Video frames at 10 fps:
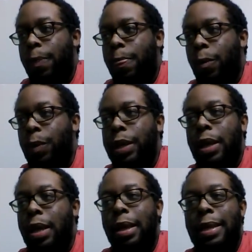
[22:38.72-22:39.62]
You
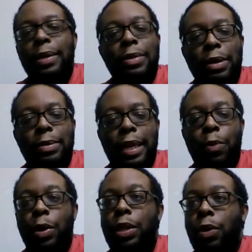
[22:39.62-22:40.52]
see what I'm
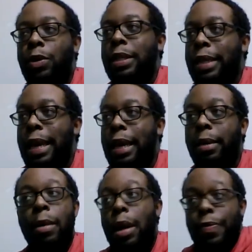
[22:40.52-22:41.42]
saying? We lose a
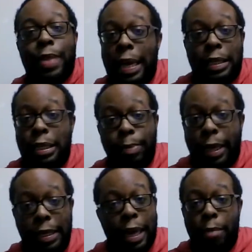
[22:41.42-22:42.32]
game, that's just
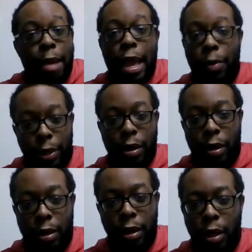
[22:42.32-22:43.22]
because how bad we are.